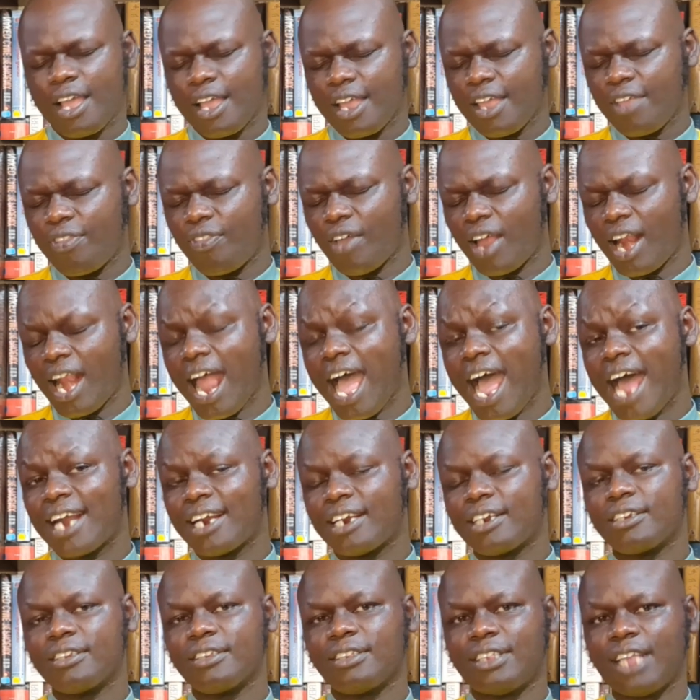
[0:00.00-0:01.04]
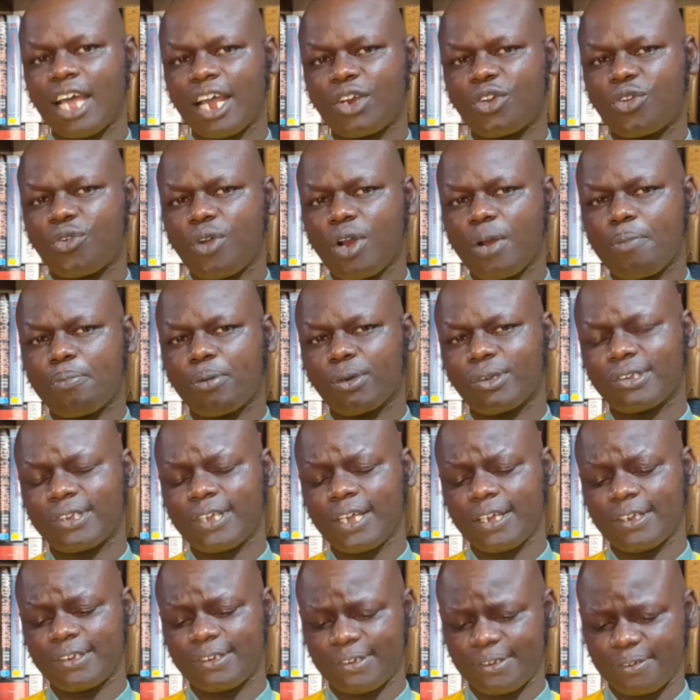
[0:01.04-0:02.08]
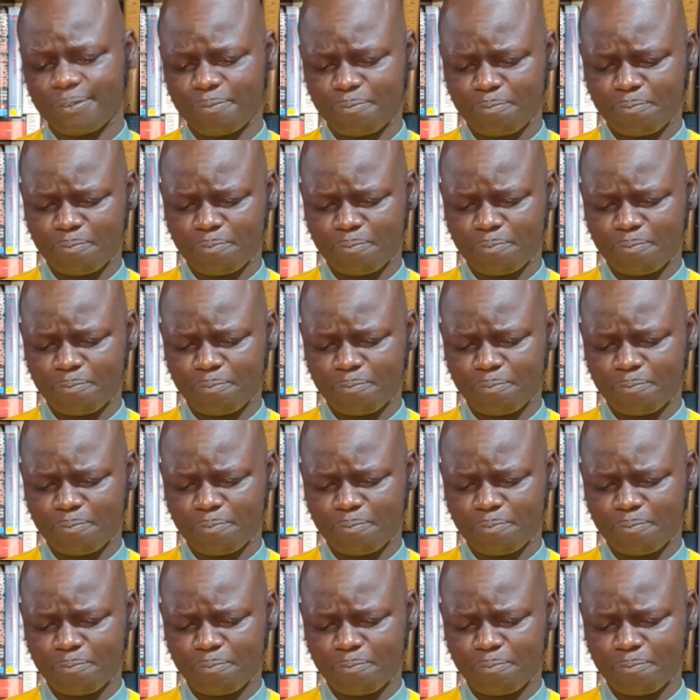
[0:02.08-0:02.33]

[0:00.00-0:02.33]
In the land that you will possess.